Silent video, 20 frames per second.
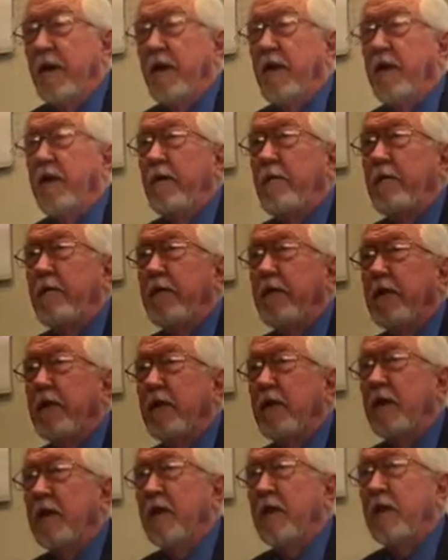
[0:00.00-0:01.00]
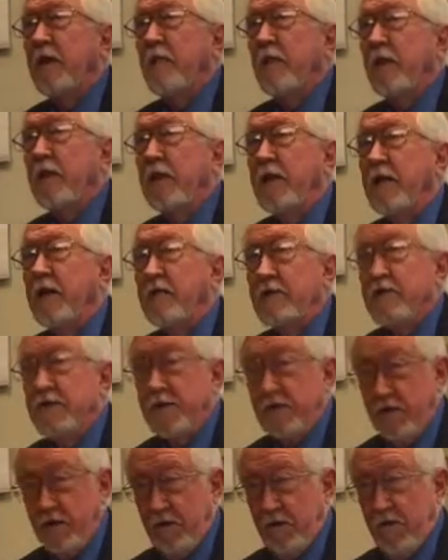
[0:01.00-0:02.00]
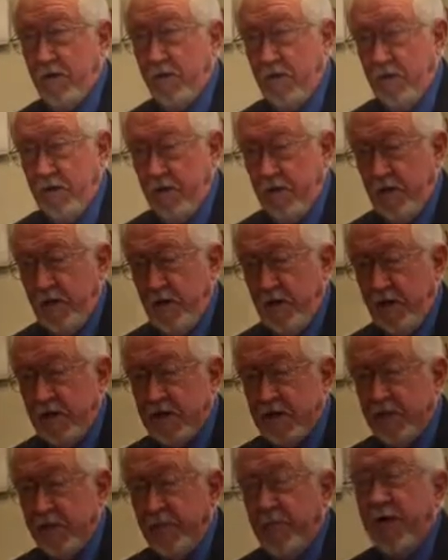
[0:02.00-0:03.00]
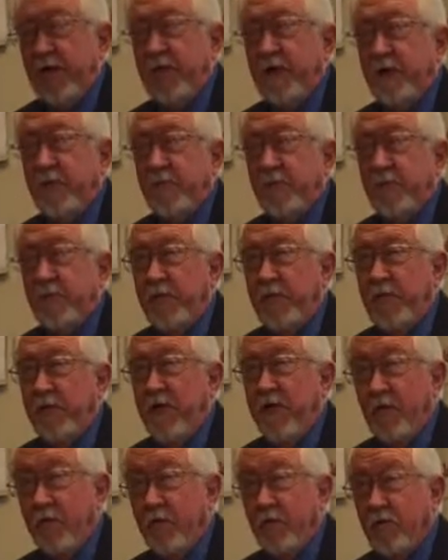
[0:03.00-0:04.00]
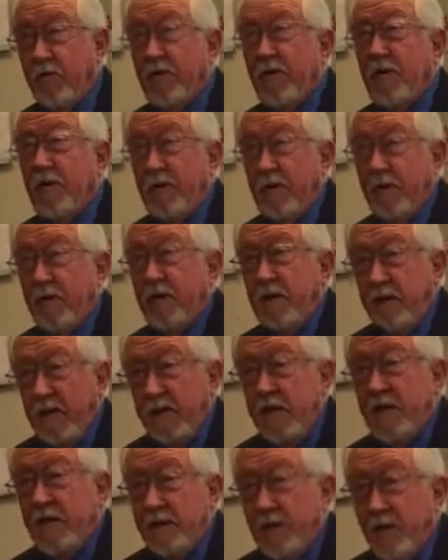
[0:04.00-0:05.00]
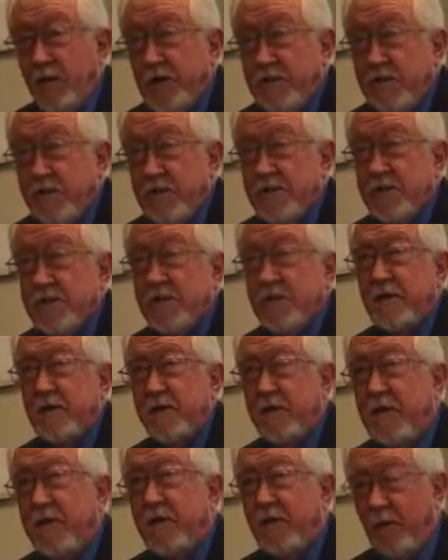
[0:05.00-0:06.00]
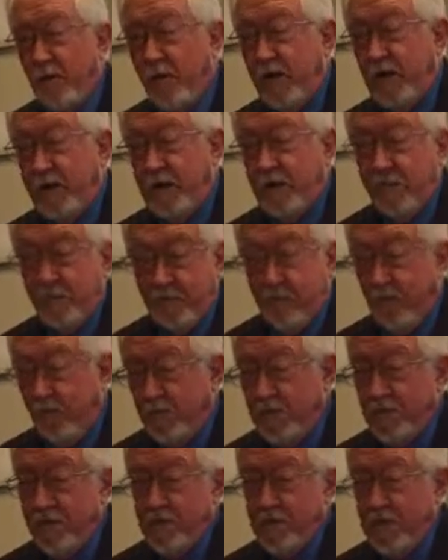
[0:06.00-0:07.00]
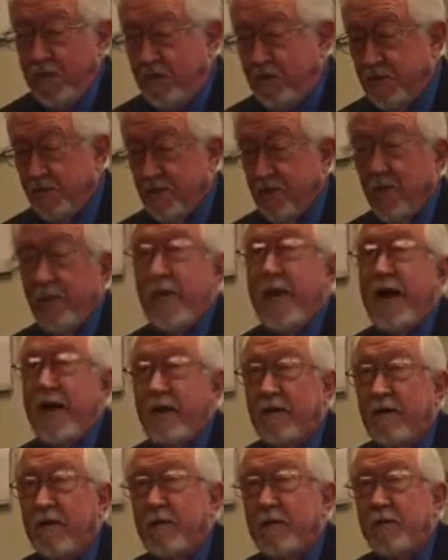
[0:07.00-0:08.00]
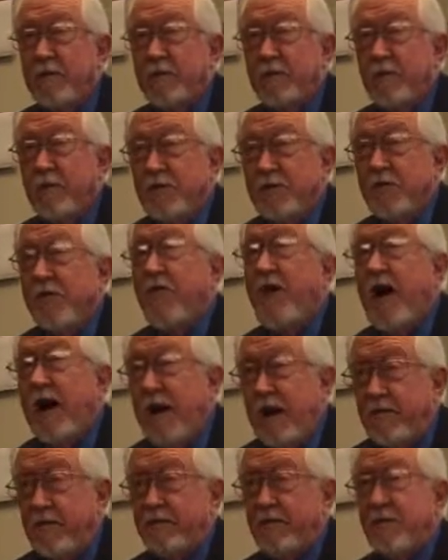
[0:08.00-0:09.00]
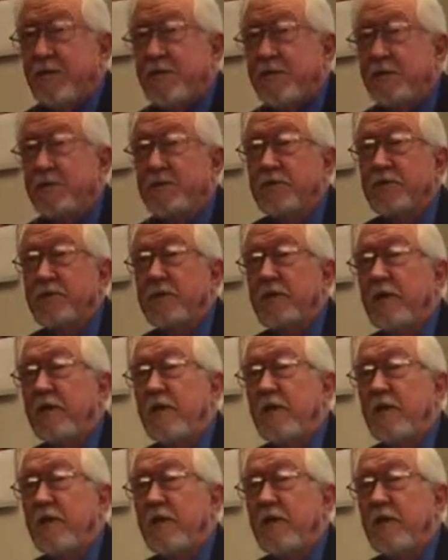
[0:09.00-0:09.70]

A lot of what linguists do is dependent upon their own intuitions about what forms of sentence are grammatical and which ones are not, for instance.